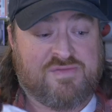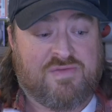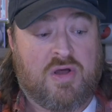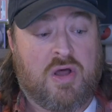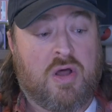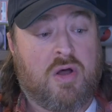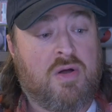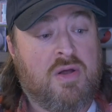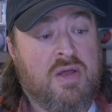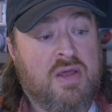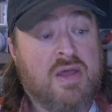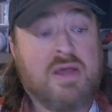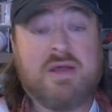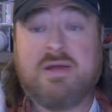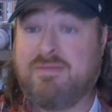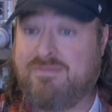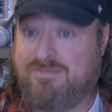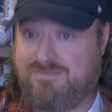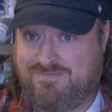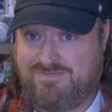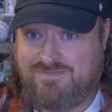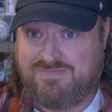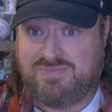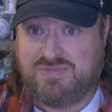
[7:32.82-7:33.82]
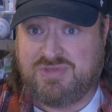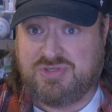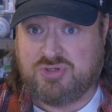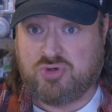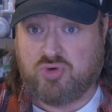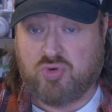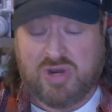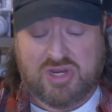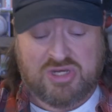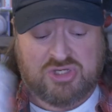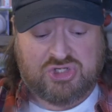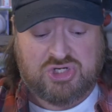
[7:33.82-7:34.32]
of all,
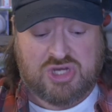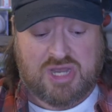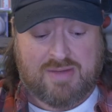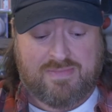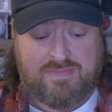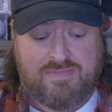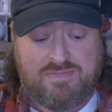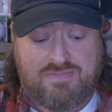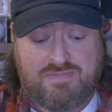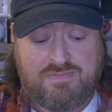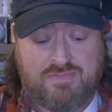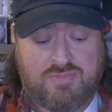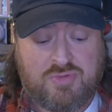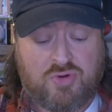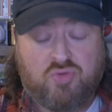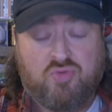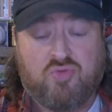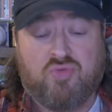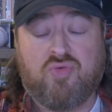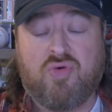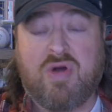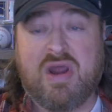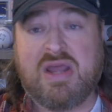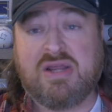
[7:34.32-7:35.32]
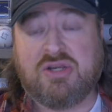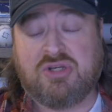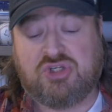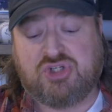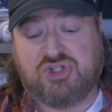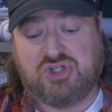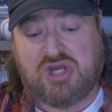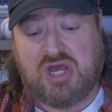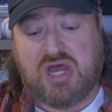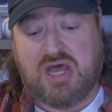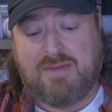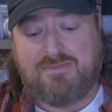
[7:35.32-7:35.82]
great job. Great
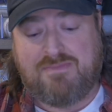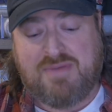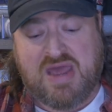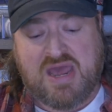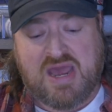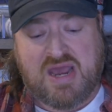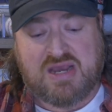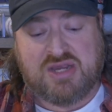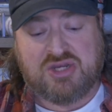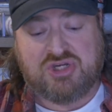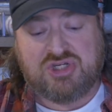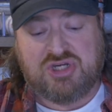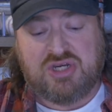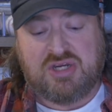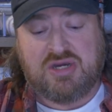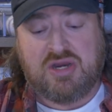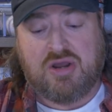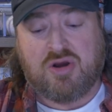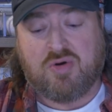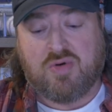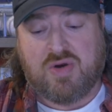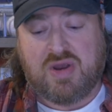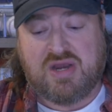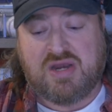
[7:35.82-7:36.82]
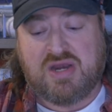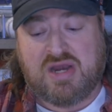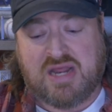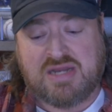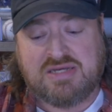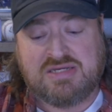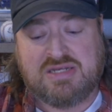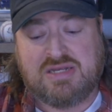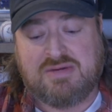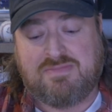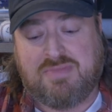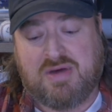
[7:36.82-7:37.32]
job packaging. Now, granted, I
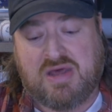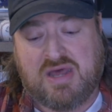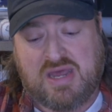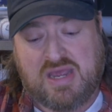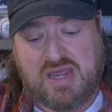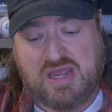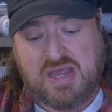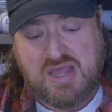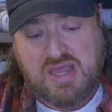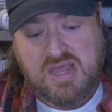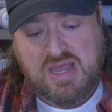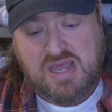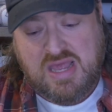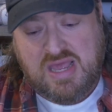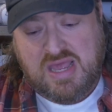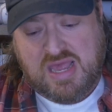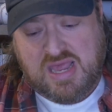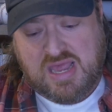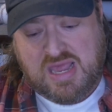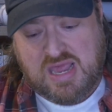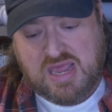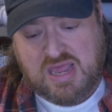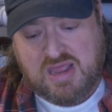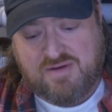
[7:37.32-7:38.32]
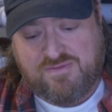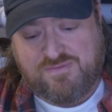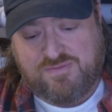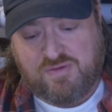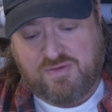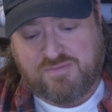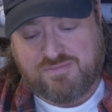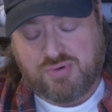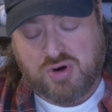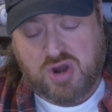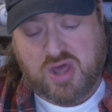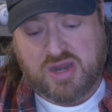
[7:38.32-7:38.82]
did buy a
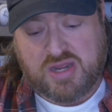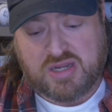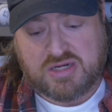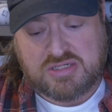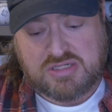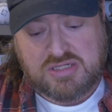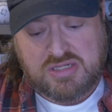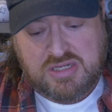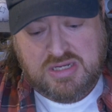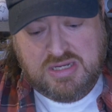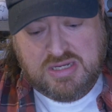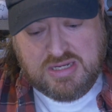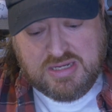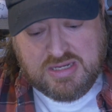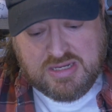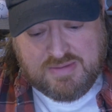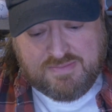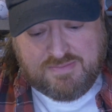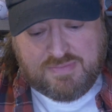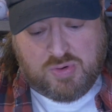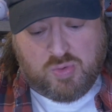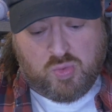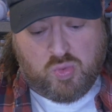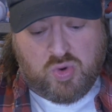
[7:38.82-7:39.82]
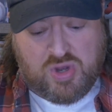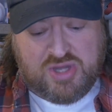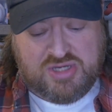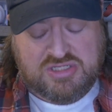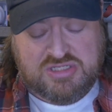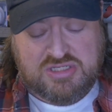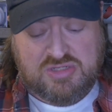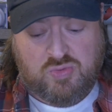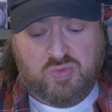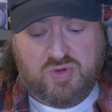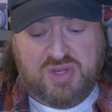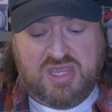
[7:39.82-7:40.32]
handful of products. But what
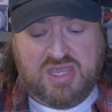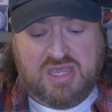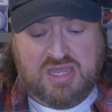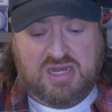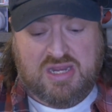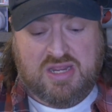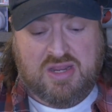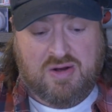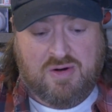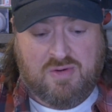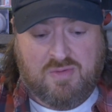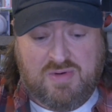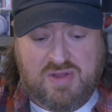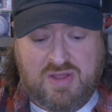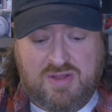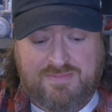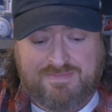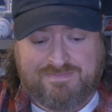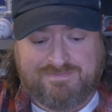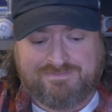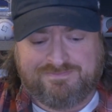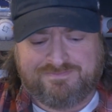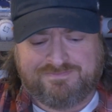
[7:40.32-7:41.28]
did we get here? Well,